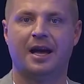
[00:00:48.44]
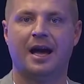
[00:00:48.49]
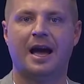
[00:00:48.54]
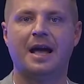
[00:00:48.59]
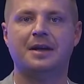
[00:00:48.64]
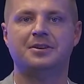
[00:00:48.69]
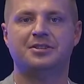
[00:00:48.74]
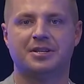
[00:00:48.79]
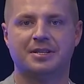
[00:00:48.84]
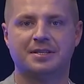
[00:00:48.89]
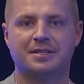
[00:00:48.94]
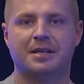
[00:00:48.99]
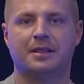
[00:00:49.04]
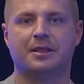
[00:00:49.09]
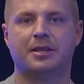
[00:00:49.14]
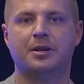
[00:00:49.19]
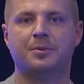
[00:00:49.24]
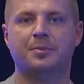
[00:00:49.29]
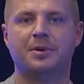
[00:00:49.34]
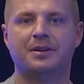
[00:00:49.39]
I just a
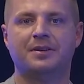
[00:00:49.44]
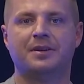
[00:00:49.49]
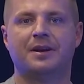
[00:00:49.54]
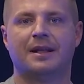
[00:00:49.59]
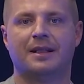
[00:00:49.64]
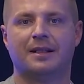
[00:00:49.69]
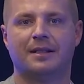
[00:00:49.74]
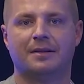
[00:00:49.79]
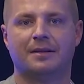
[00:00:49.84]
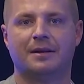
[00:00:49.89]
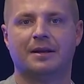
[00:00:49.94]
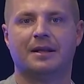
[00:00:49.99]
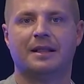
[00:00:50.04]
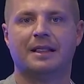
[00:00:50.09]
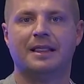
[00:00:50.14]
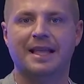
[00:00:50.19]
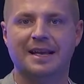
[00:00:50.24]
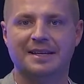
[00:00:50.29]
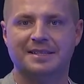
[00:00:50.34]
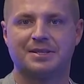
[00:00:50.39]
little bit
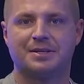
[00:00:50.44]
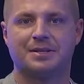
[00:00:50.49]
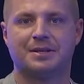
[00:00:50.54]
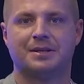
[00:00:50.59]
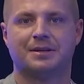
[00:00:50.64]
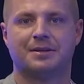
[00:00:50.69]
less